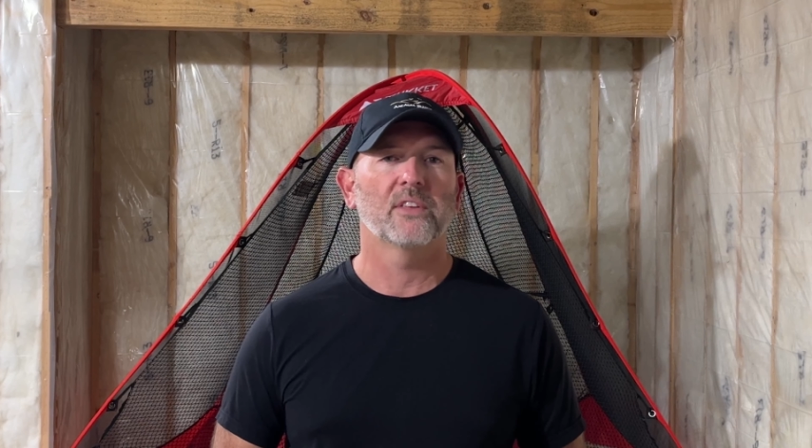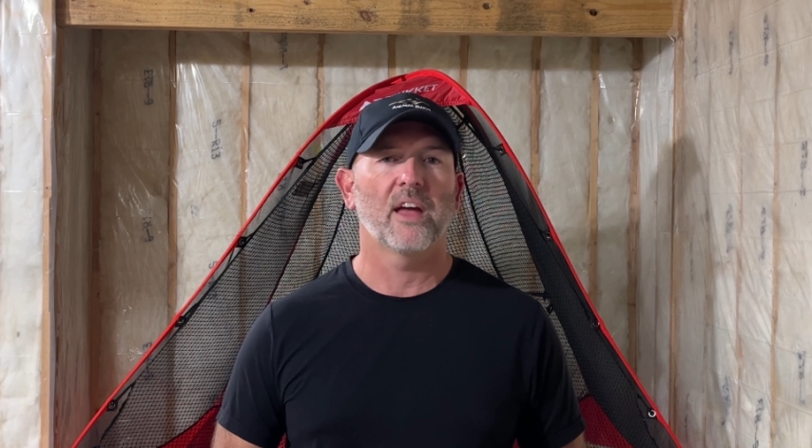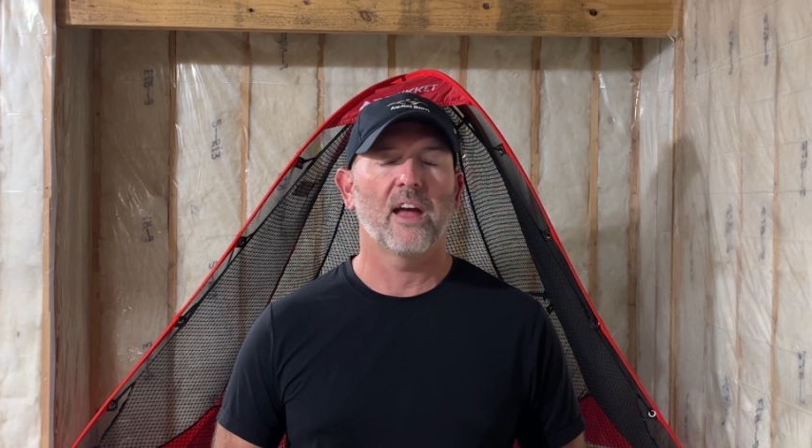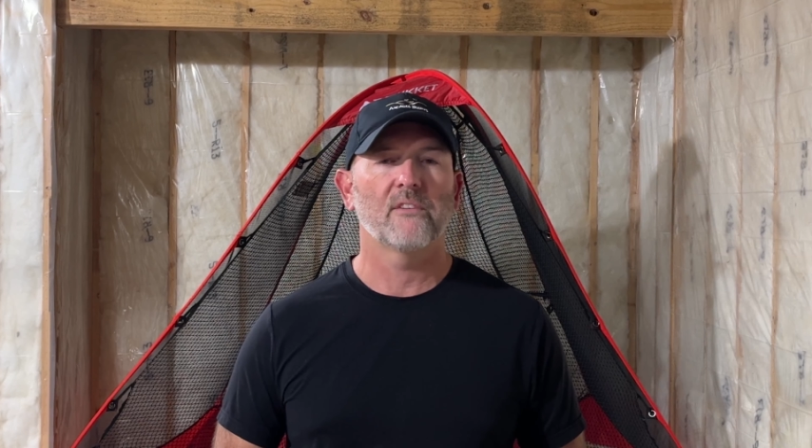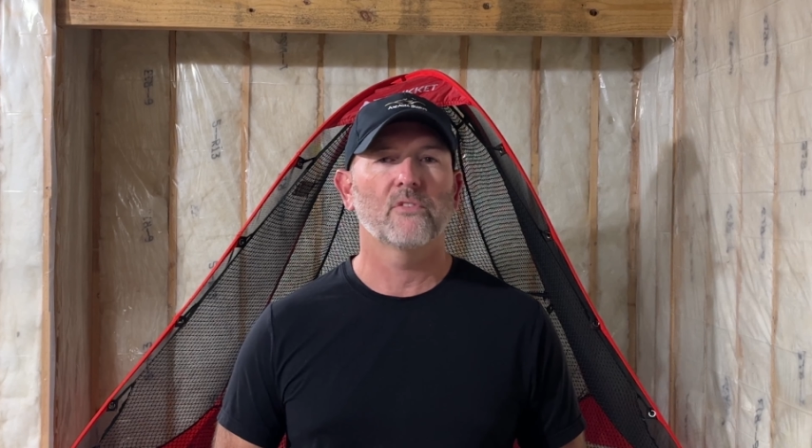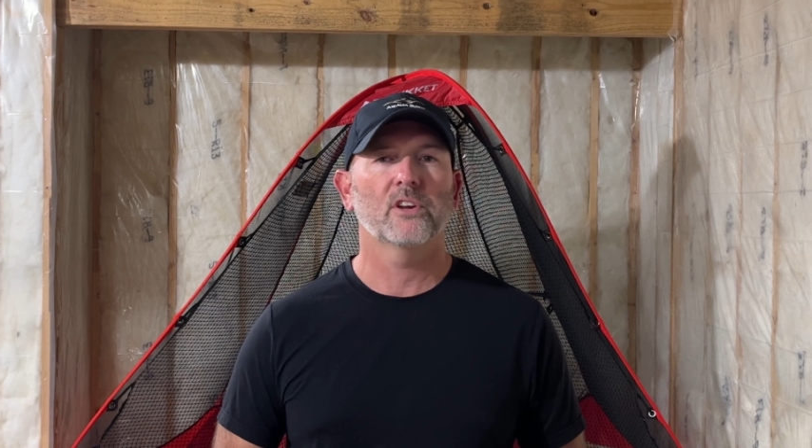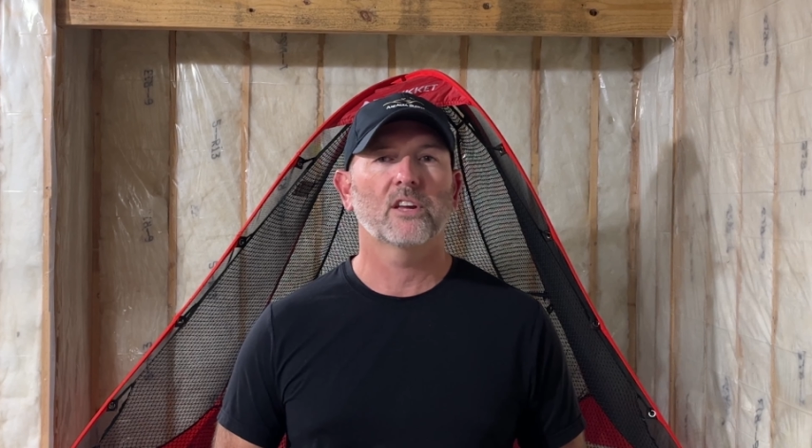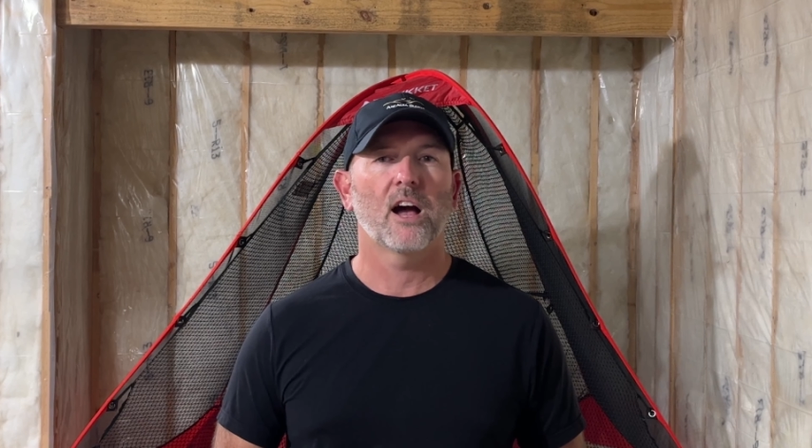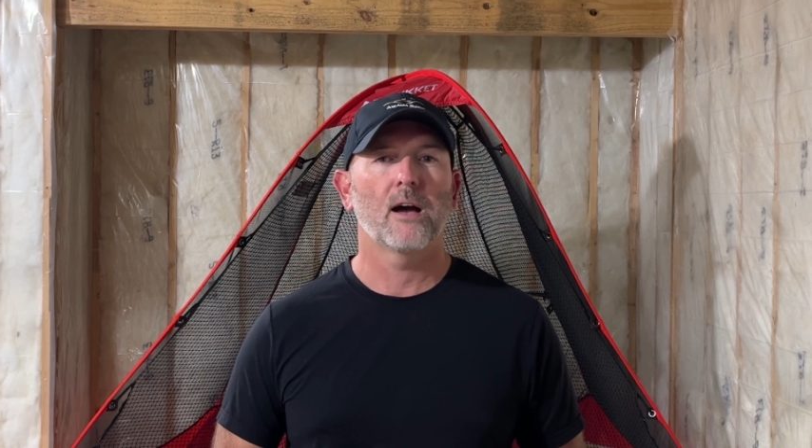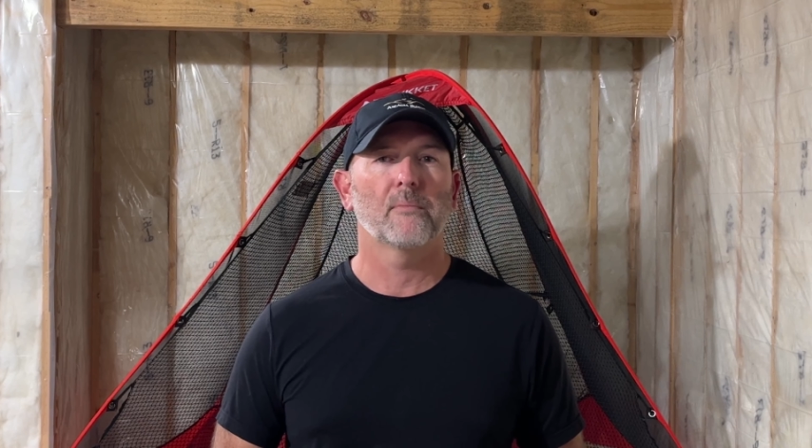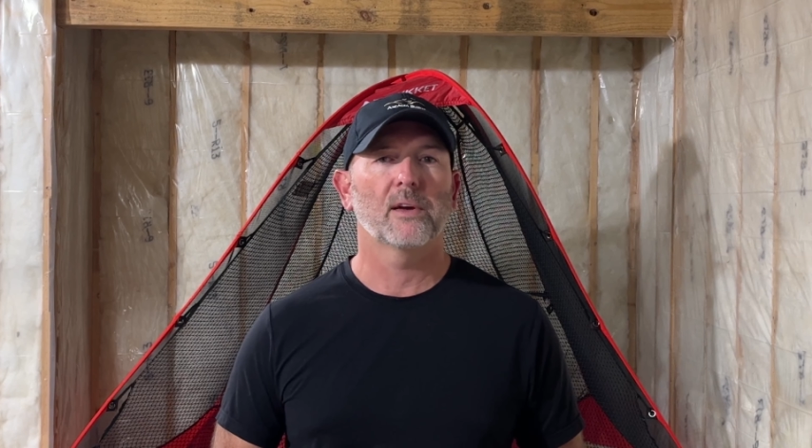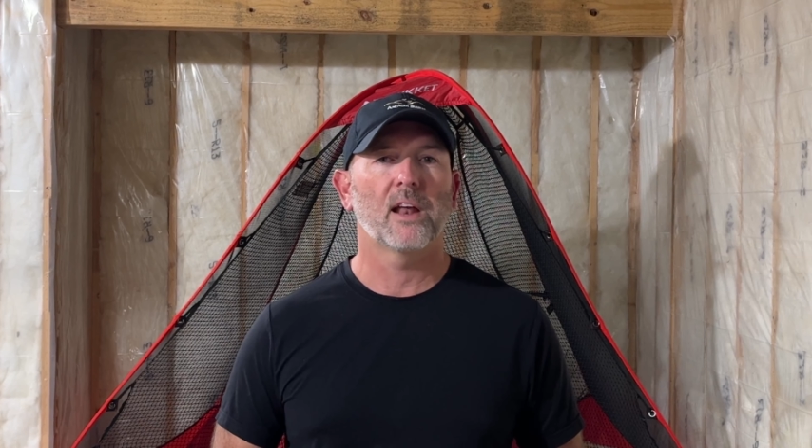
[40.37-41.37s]
to every
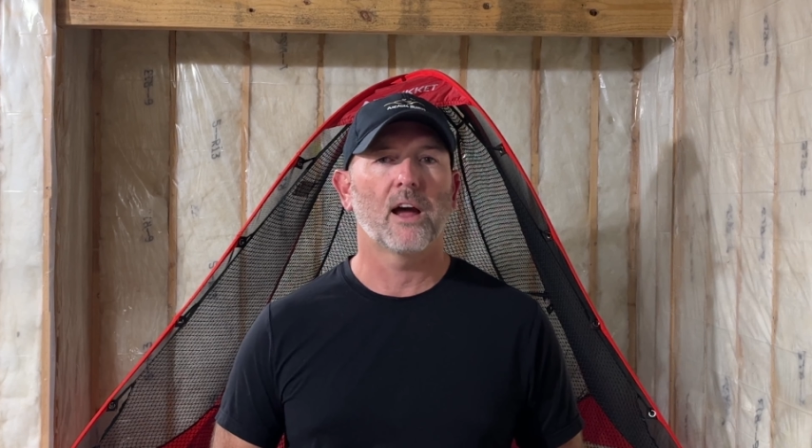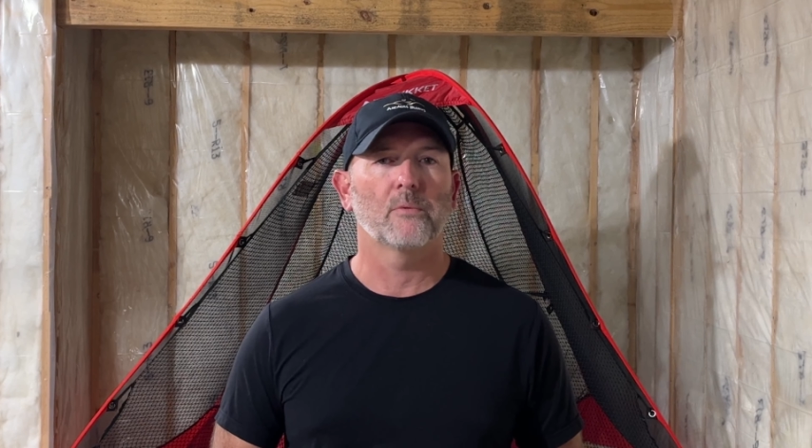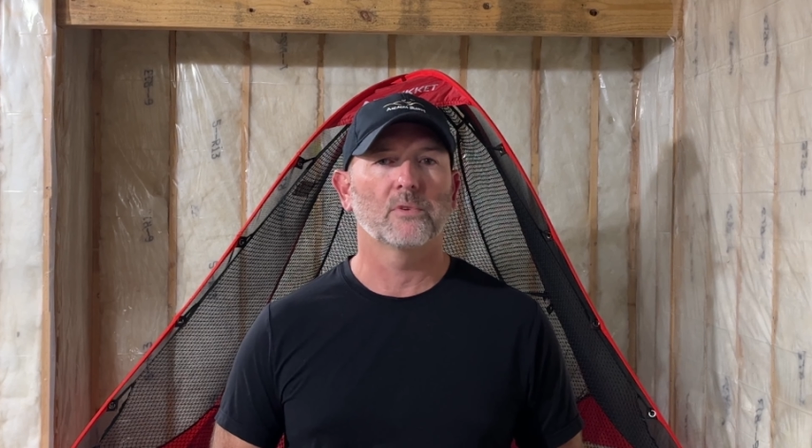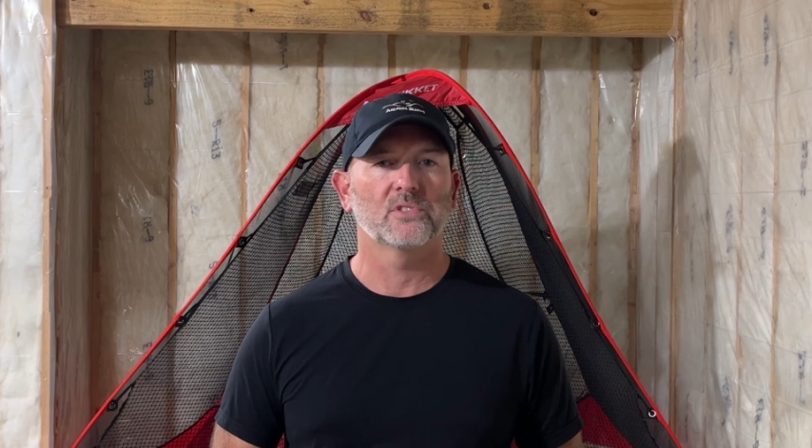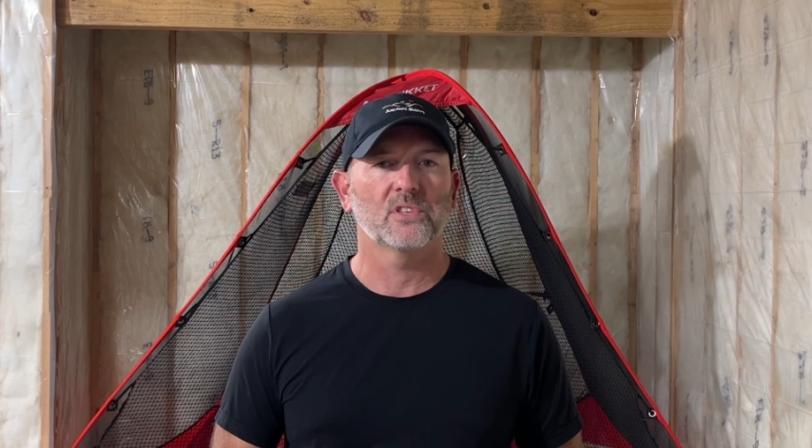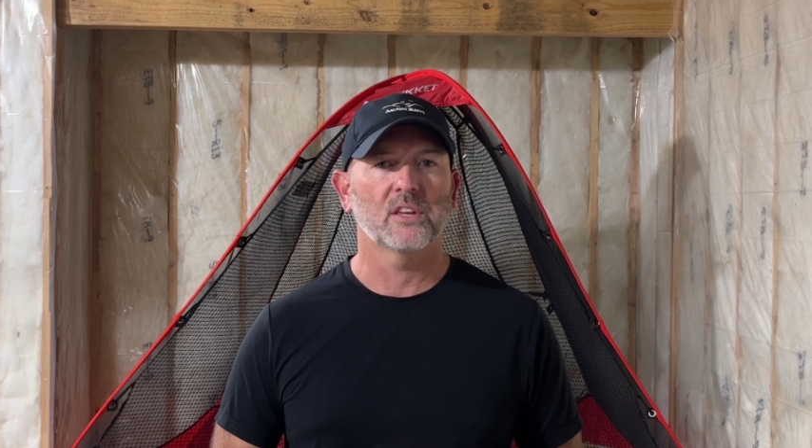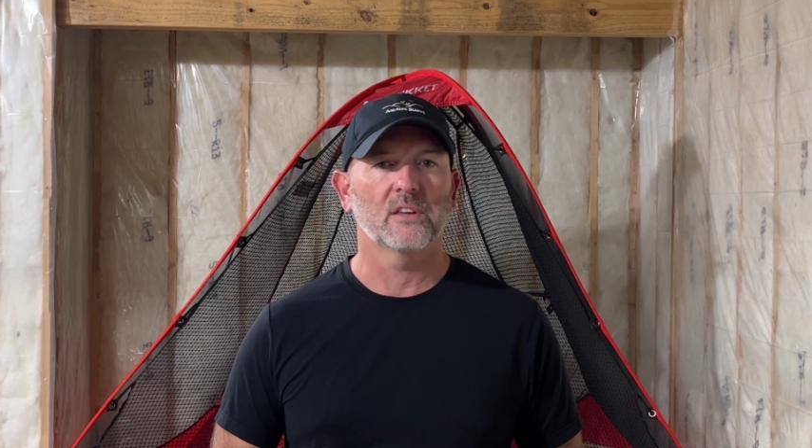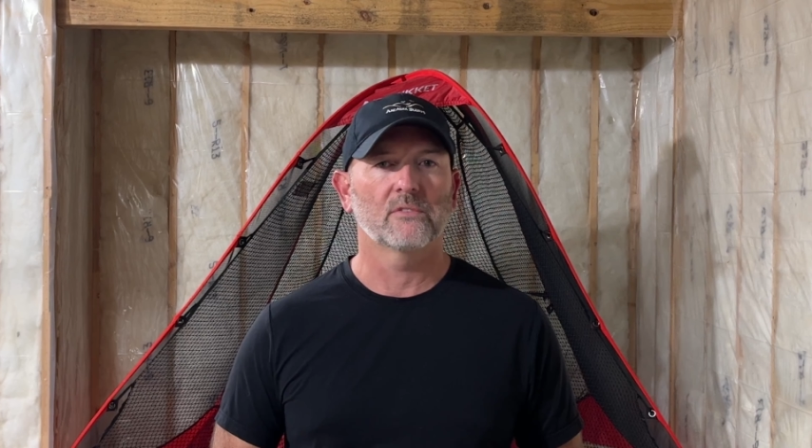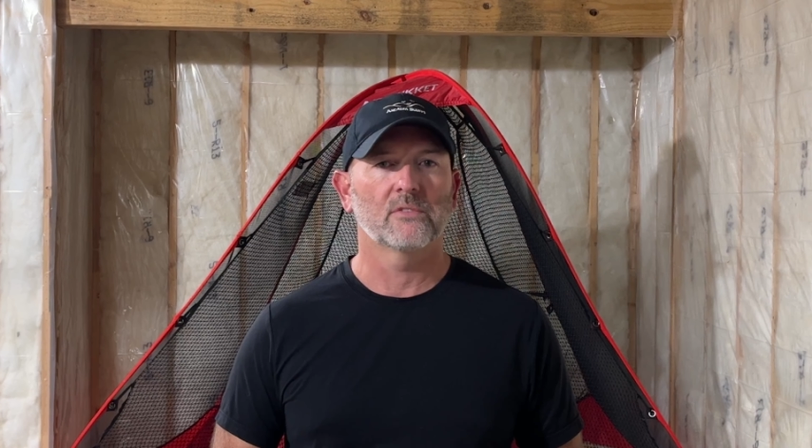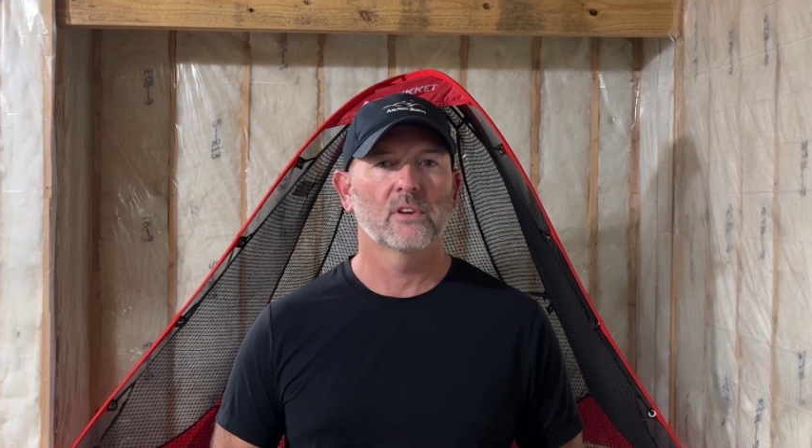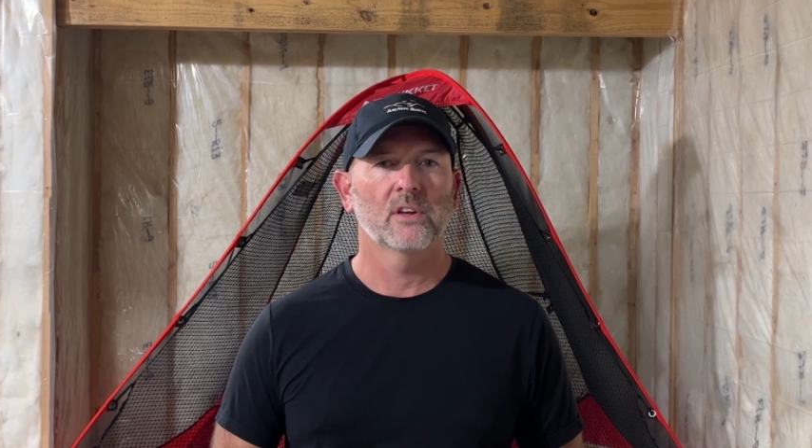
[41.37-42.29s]
comment I receive.